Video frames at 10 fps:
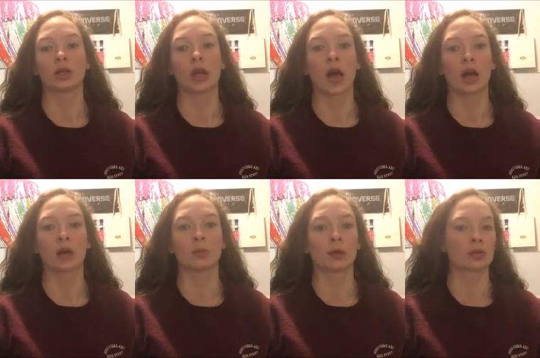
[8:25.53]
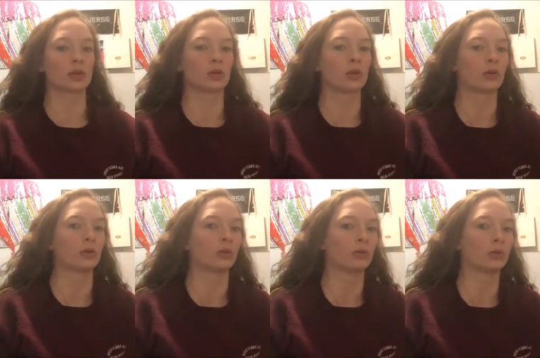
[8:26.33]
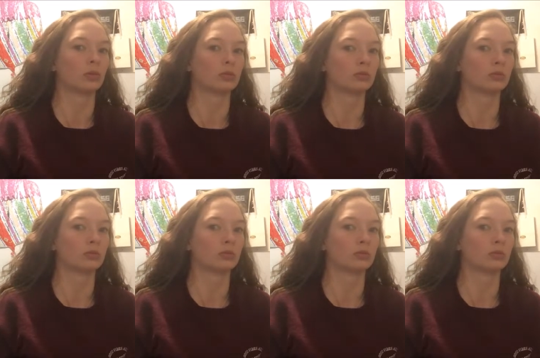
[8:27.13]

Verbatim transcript: yeah. And I'm like, so...